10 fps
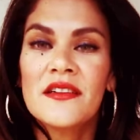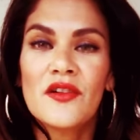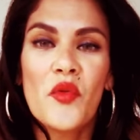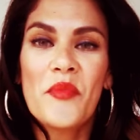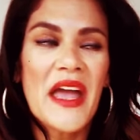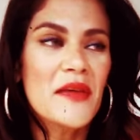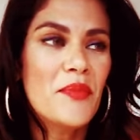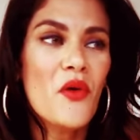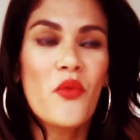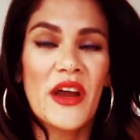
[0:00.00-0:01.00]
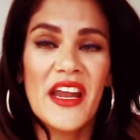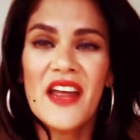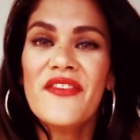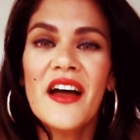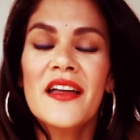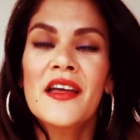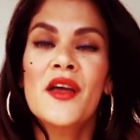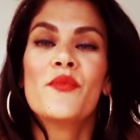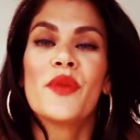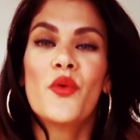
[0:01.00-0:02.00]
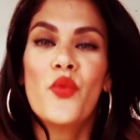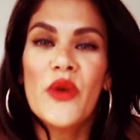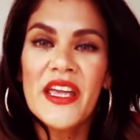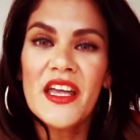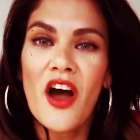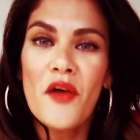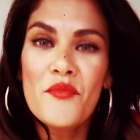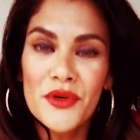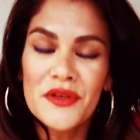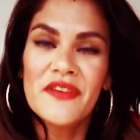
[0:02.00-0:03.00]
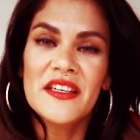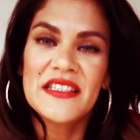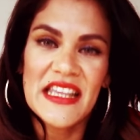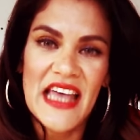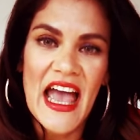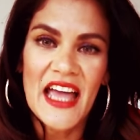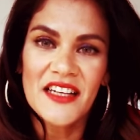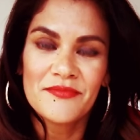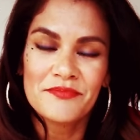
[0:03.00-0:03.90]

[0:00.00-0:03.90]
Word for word: or paper, whatever, but we are moving to that.